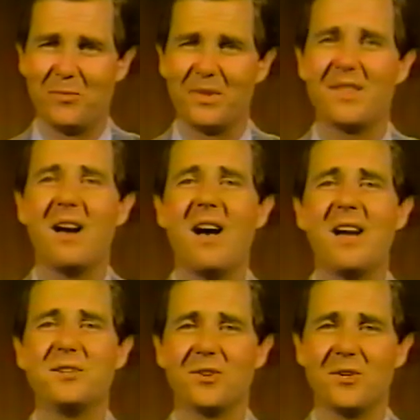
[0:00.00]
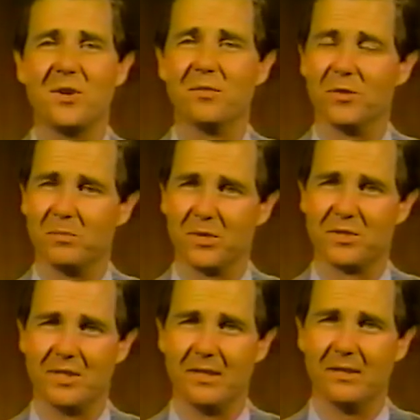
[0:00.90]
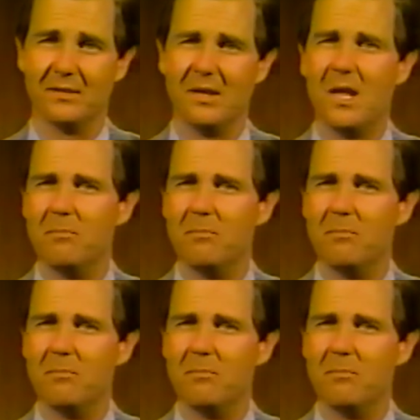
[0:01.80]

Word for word: With the high turnover in personnel,